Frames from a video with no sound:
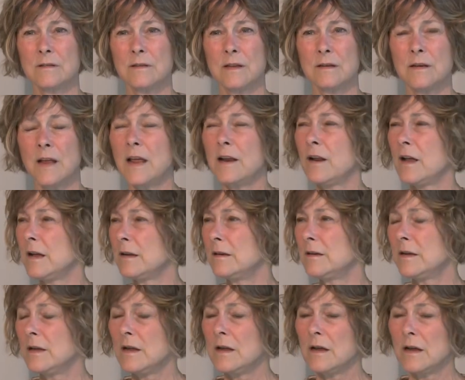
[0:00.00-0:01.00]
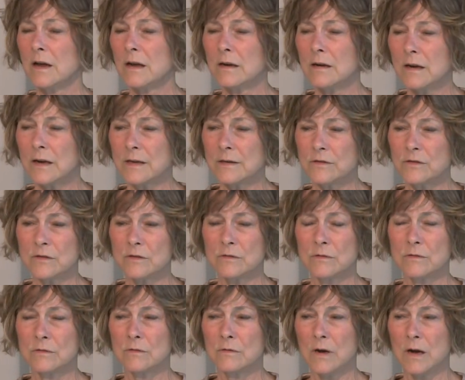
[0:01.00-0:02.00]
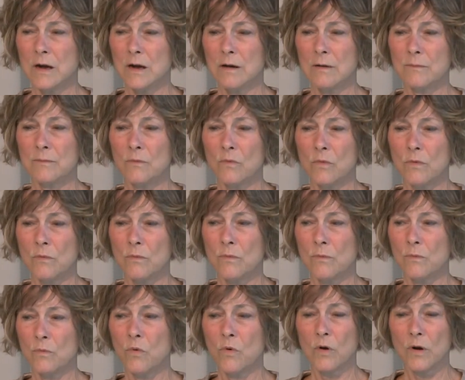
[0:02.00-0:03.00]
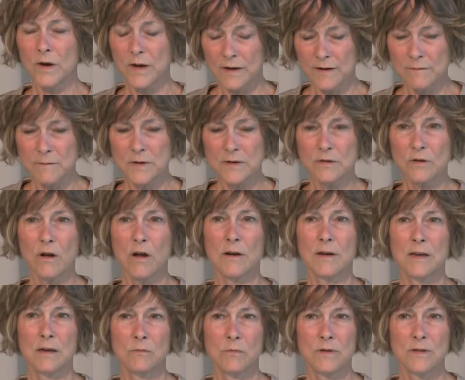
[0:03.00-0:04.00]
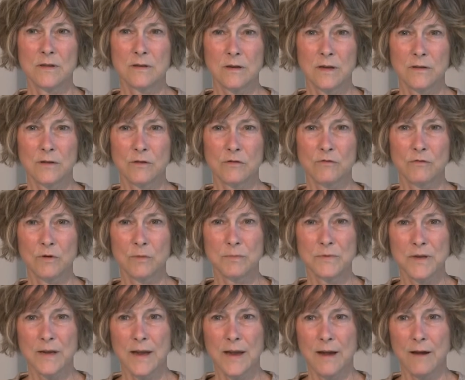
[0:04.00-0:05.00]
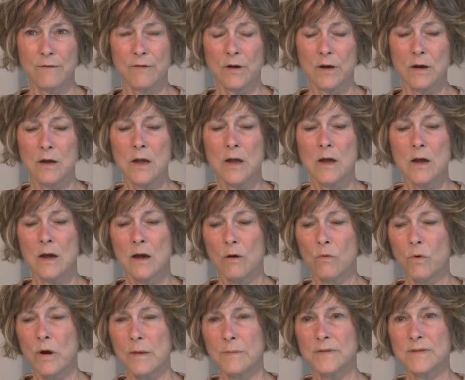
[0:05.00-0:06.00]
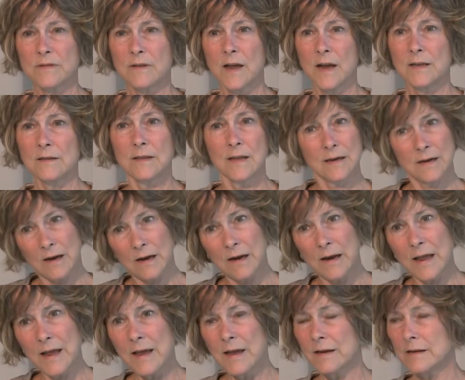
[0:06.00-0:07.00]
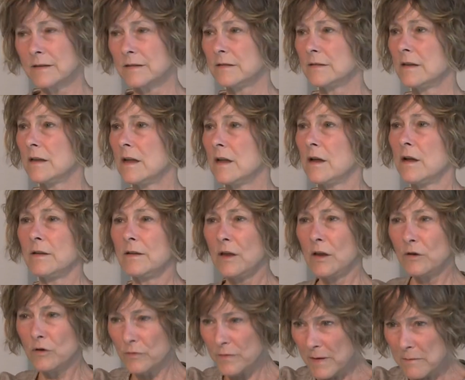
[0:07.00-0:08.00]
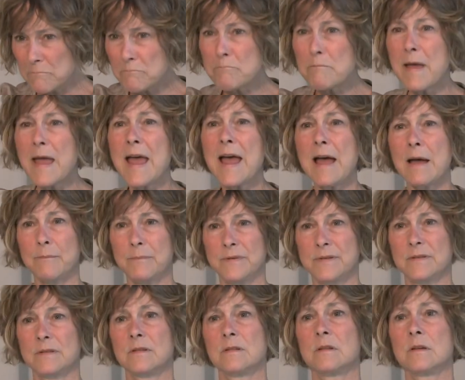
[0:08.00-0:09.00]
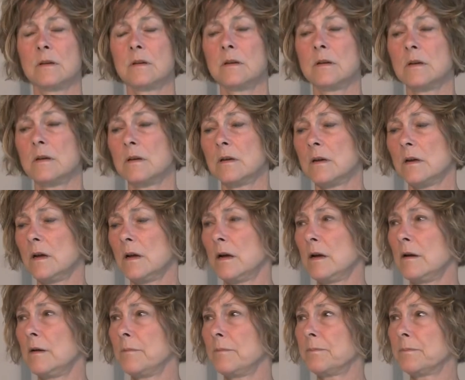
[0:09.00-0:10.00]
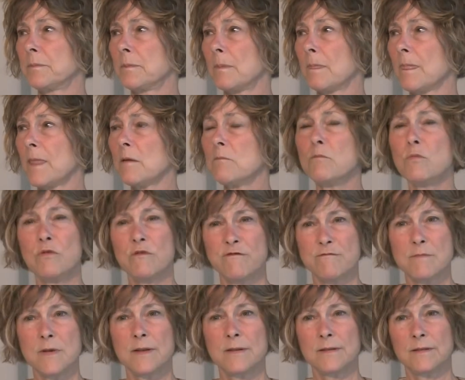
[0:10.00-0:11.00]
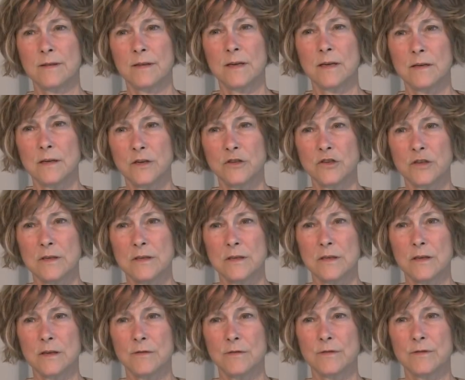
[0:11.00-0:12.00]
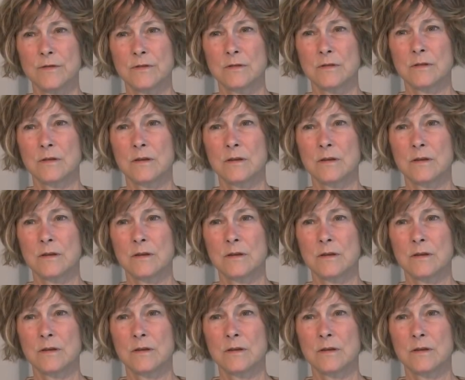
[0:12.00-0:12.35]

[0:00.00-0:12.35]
And, and I'd, I'd like to um, work and have been talking with another group to have a, a website that collects, you know, that maps um, movements and initiatives